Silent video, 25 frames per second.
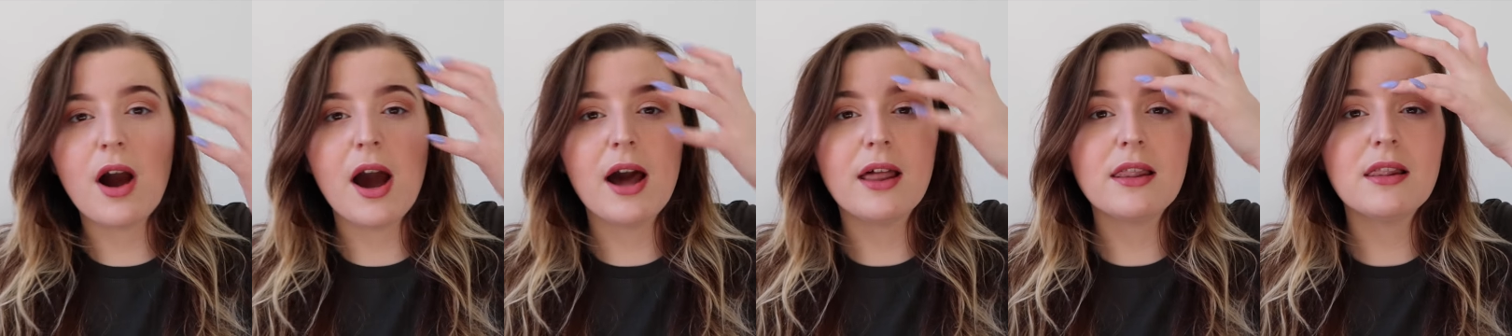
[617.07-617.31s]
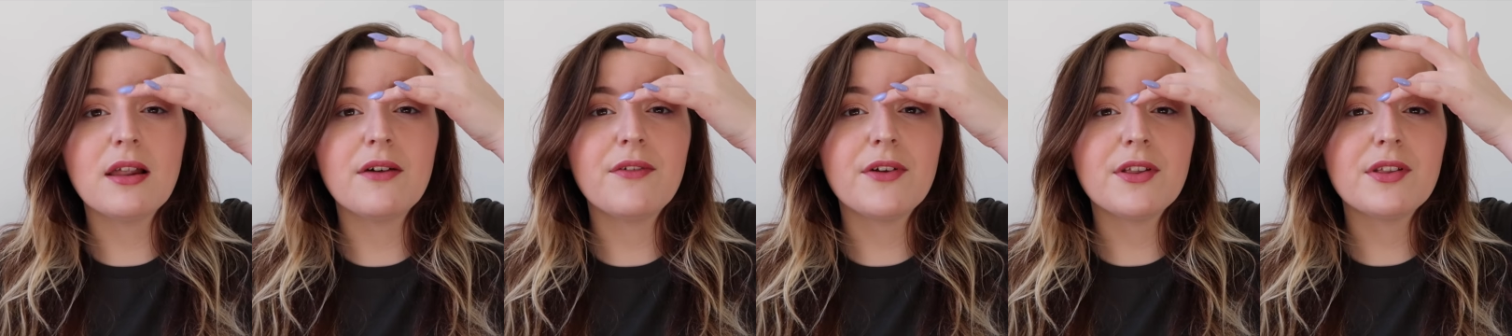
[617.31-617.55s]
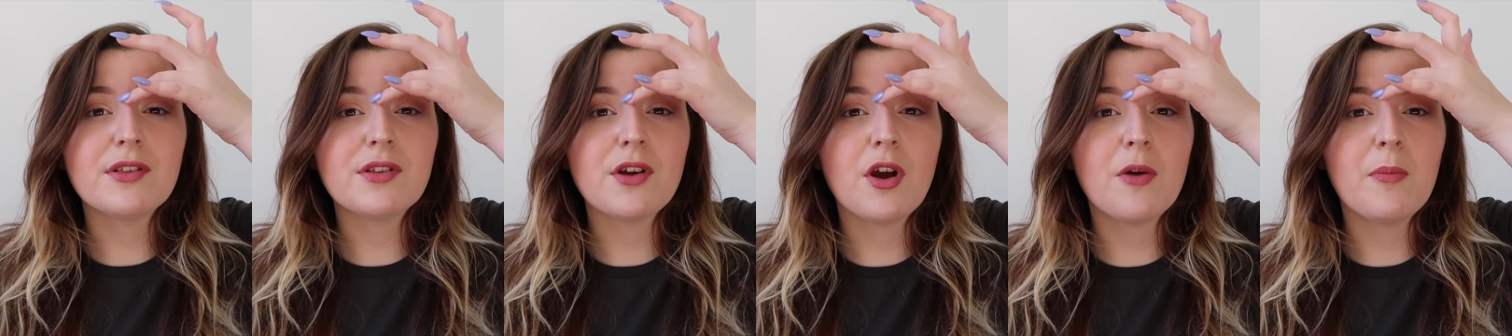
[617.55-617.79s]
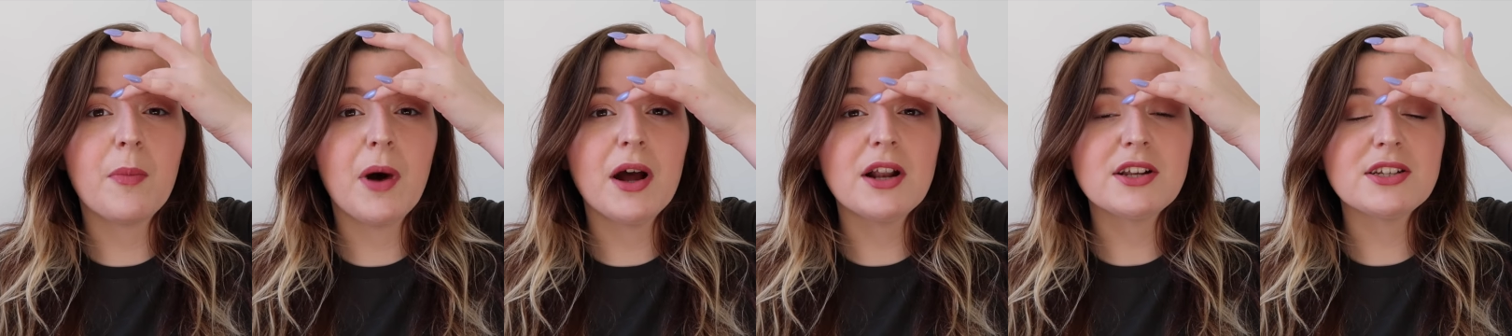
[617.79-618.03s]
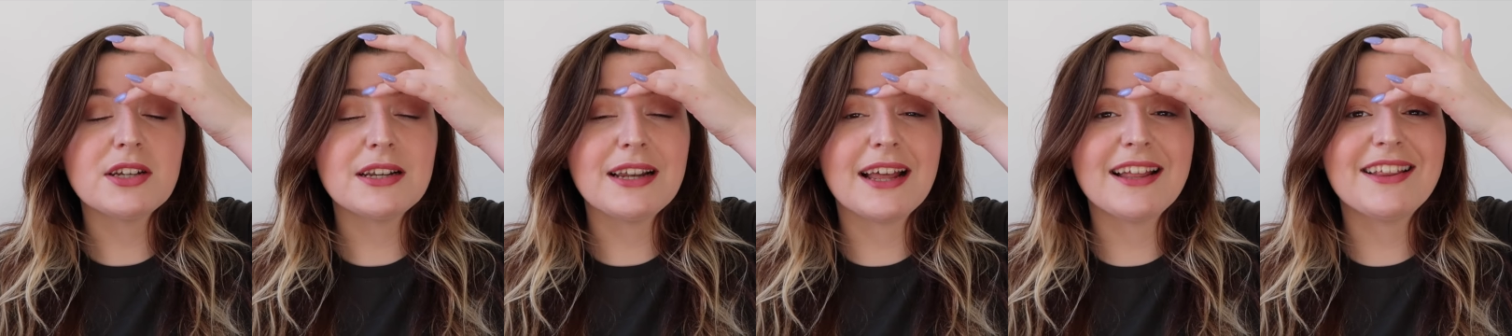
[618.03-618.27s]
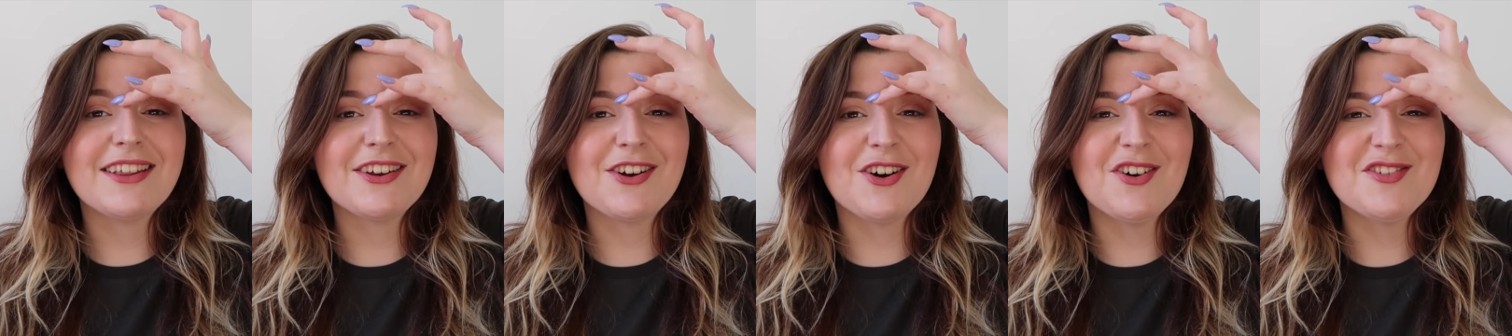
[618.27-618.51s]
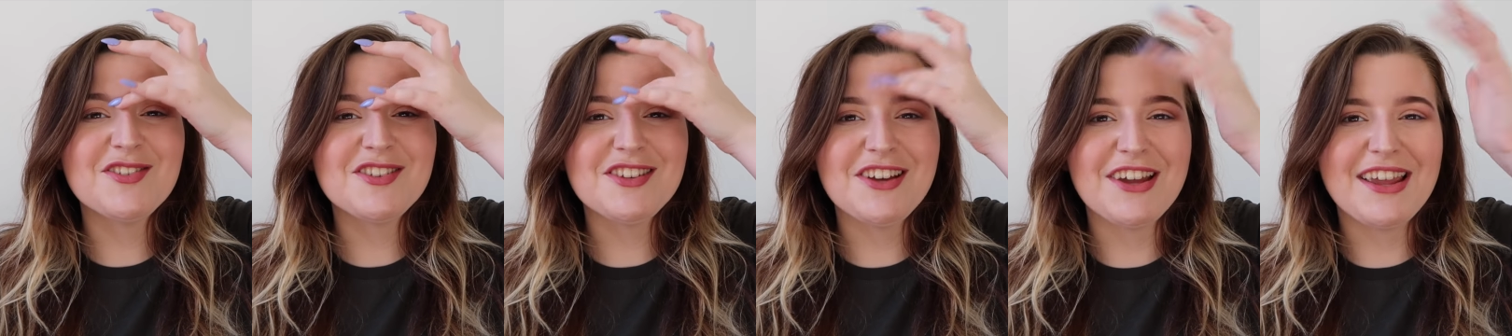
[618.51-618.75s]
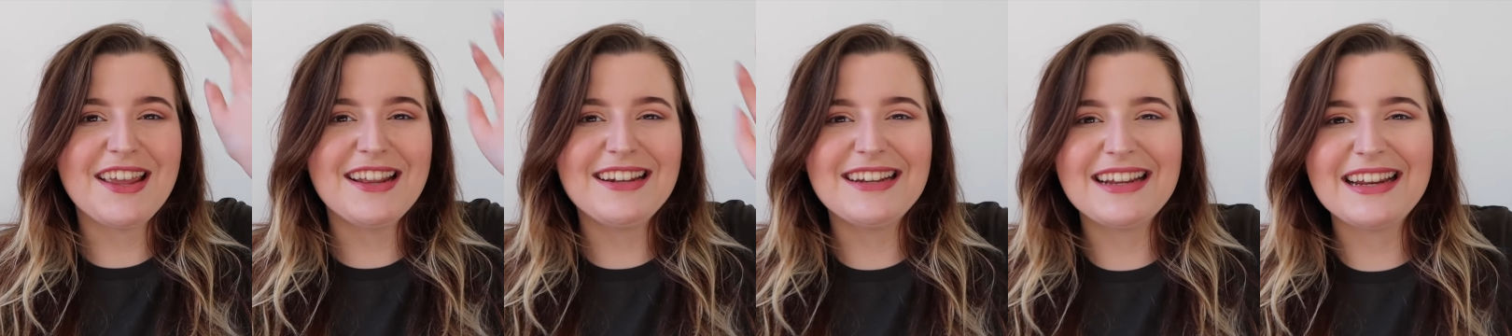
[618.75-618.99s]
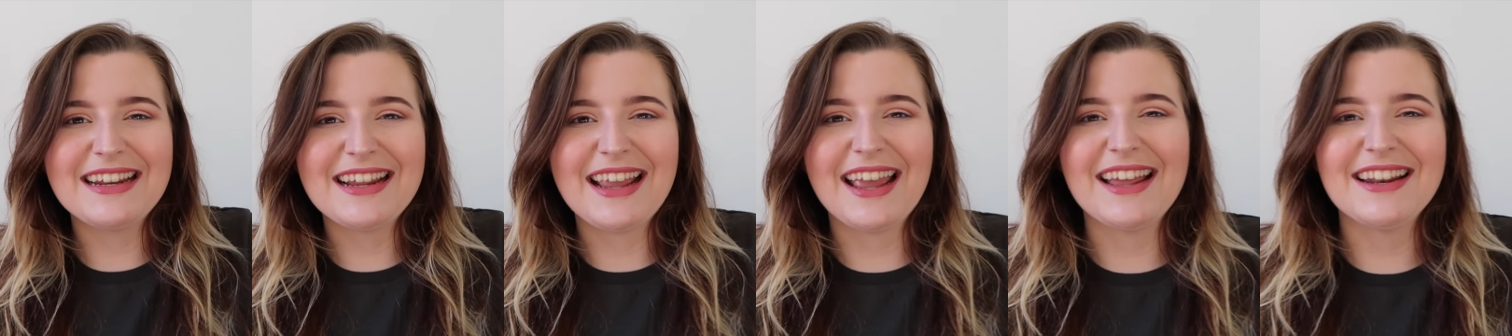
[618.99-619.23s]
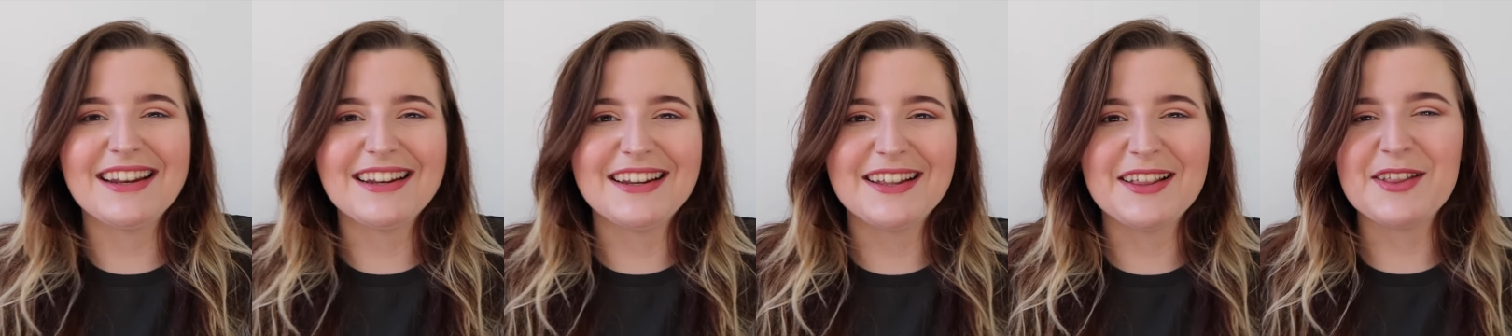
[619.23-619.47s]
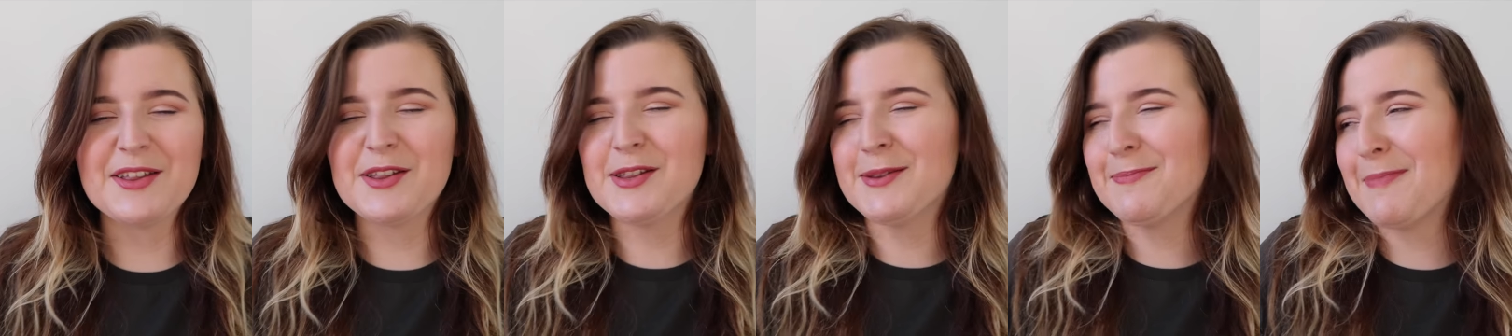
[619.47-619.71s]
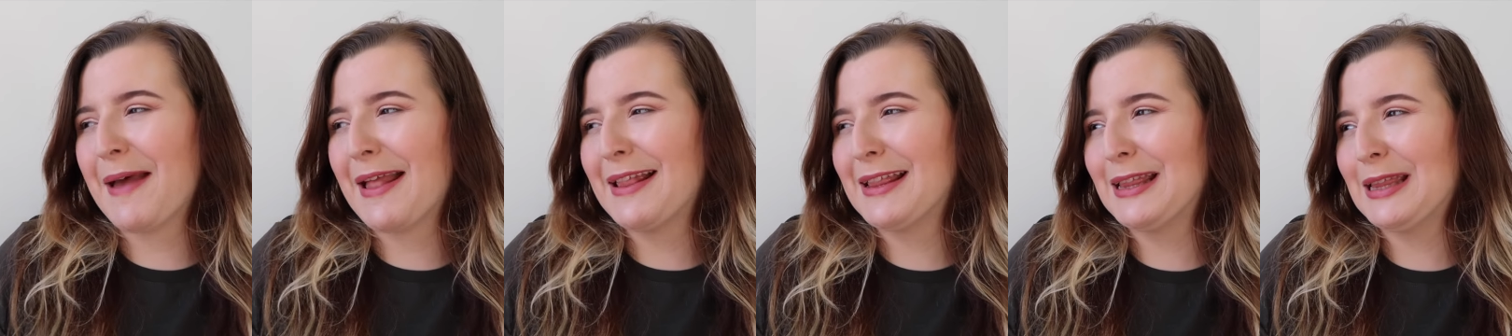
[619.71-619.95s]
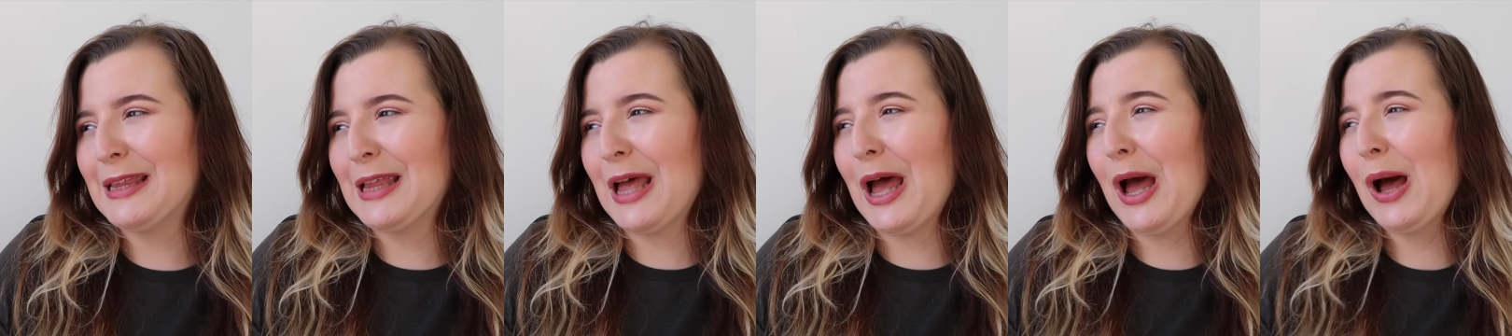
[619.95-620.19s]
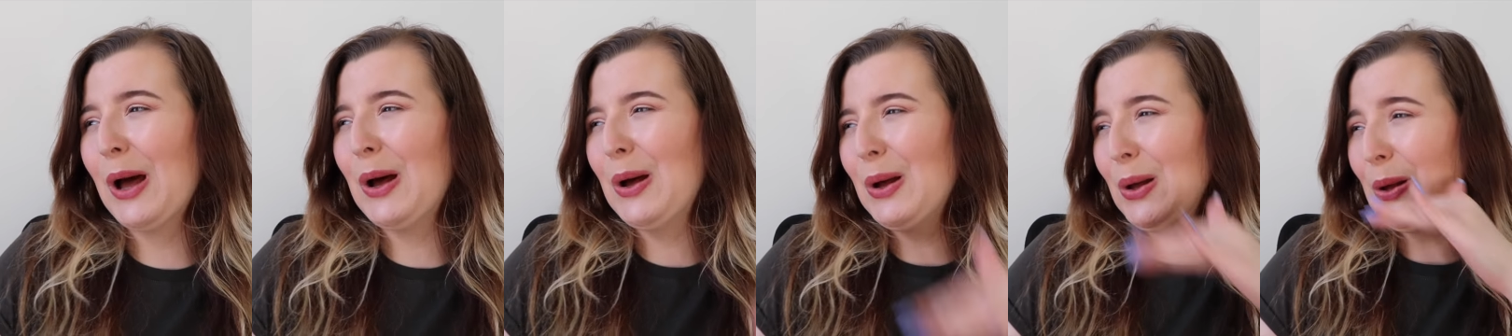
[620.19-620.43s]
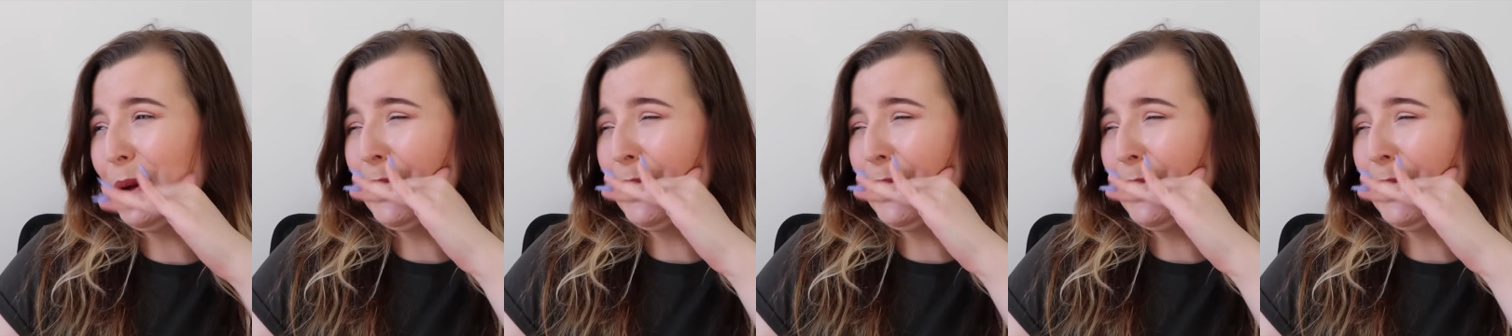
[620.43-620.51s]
I love it so much. And that's a concert he dedicated it to Spencer.